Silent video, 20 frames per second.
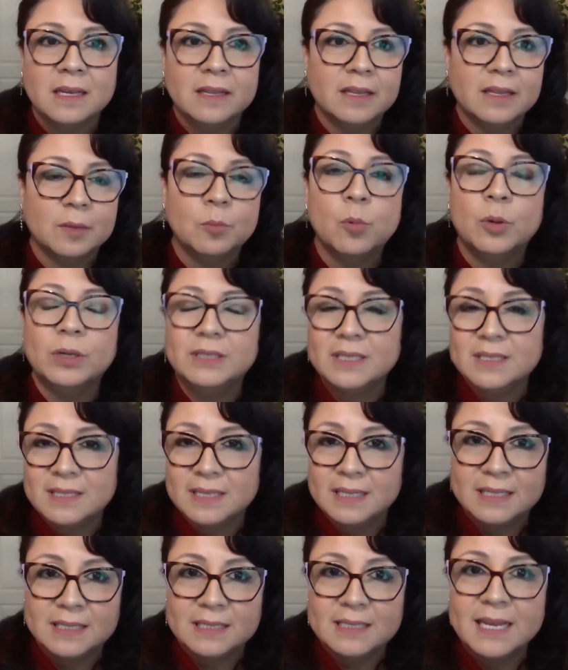them, what does it
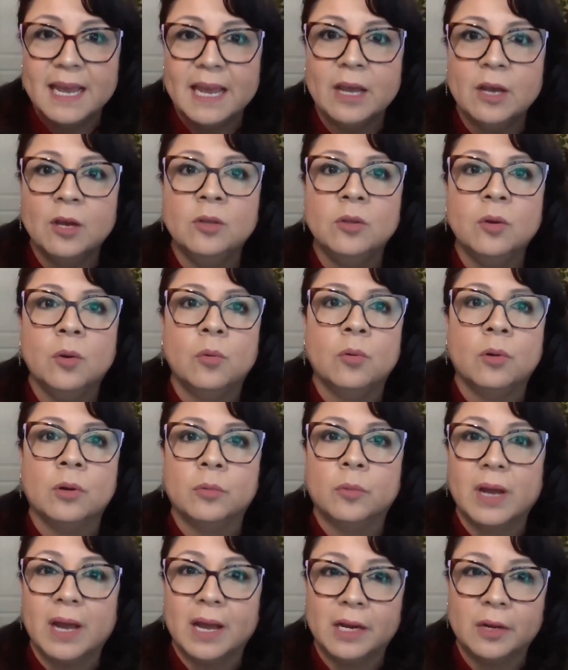entail, or
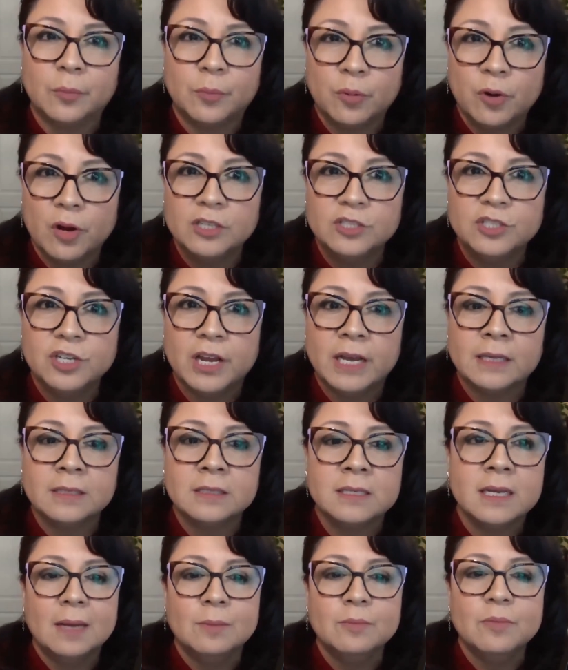what kind of projects,
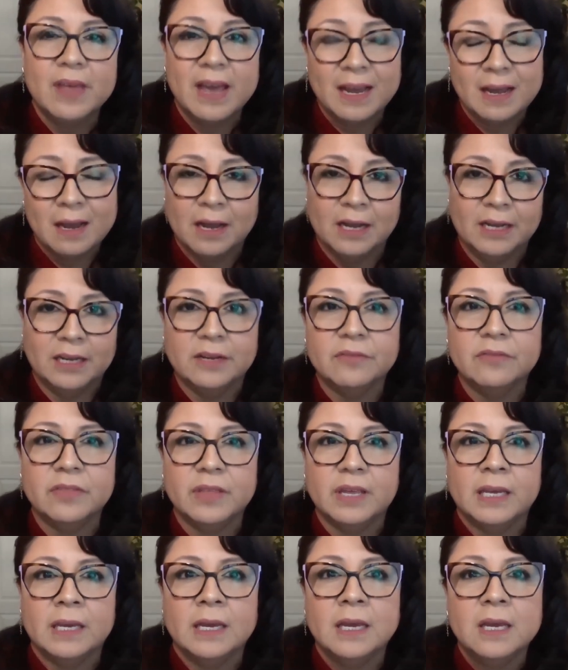that kind of
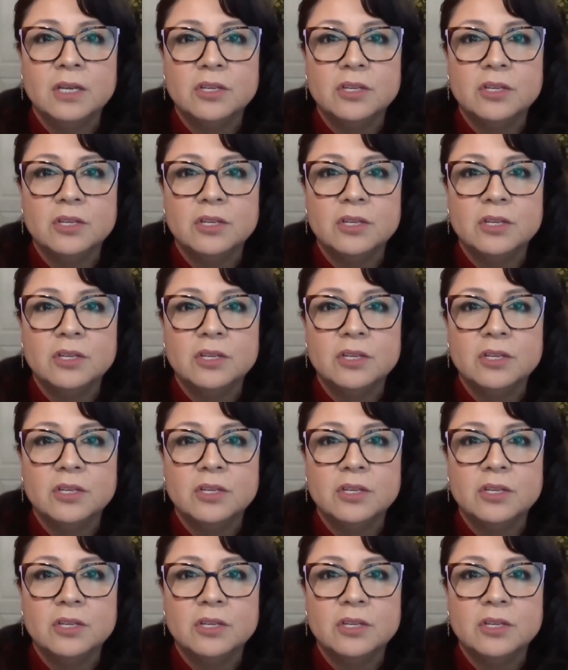thing.